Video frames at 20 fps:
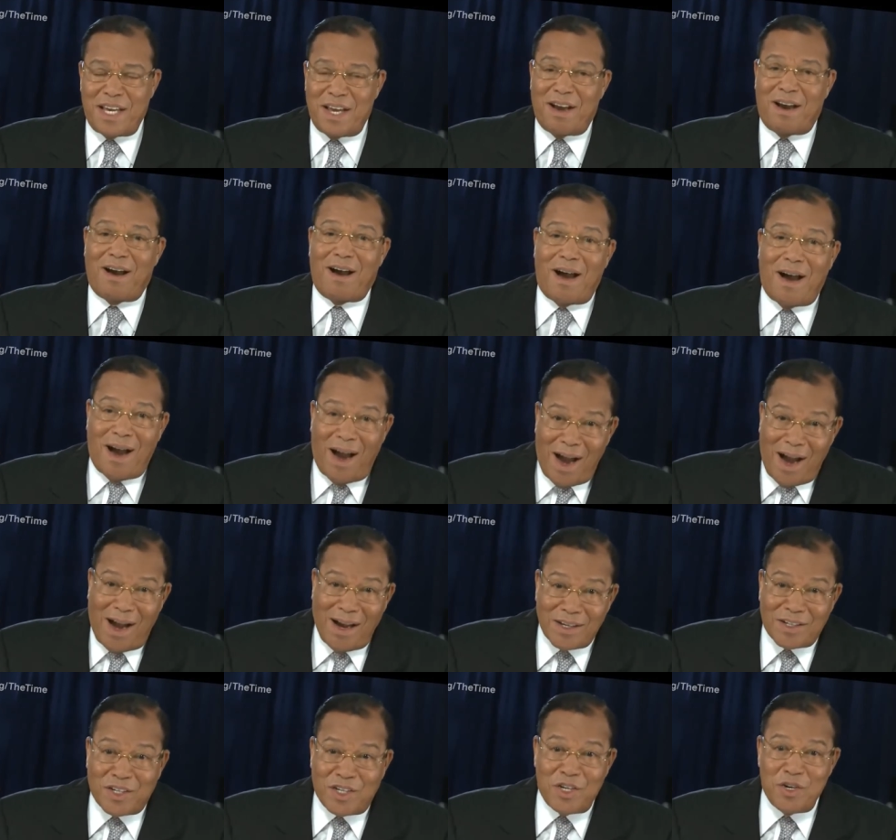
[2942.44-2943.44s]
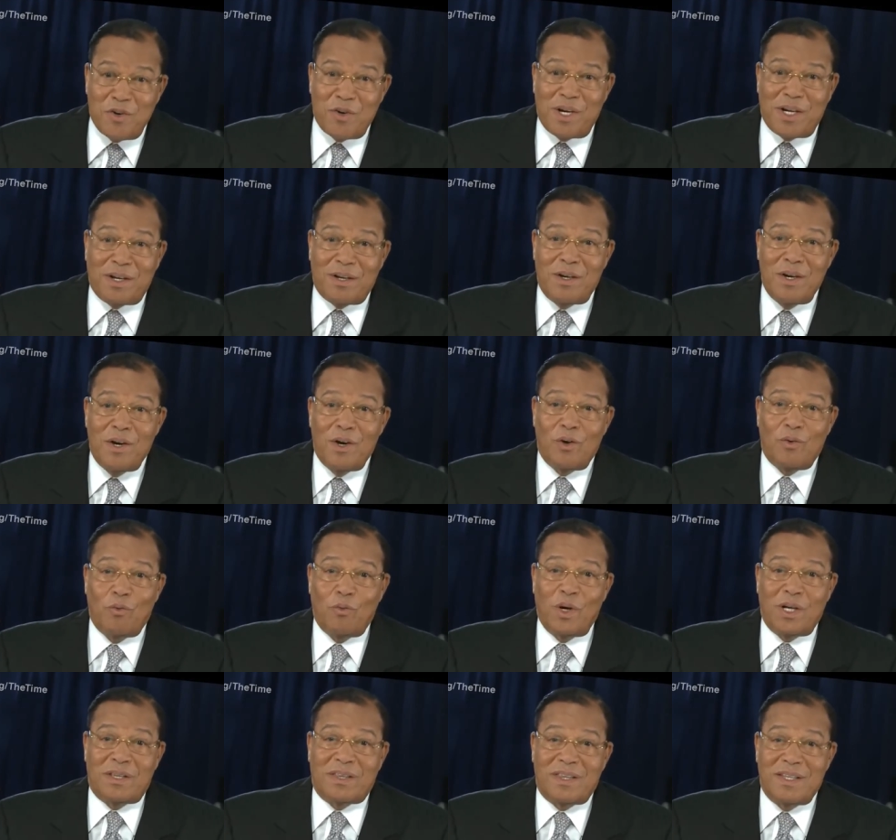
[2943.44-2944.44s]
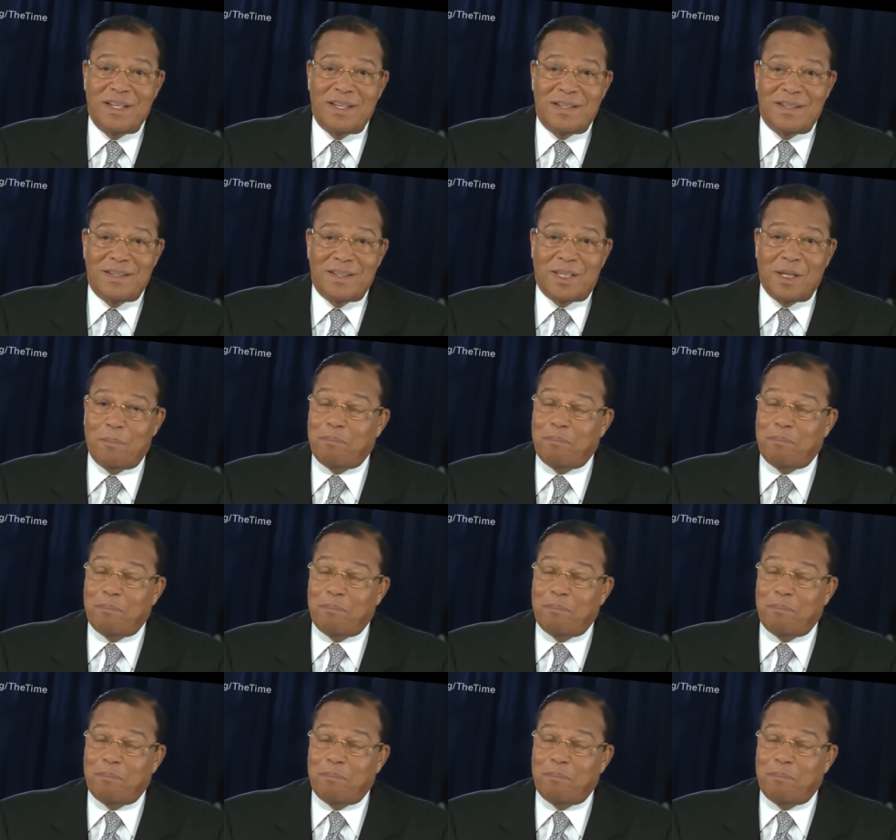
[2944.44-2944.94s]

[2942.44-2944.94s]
they are arguing with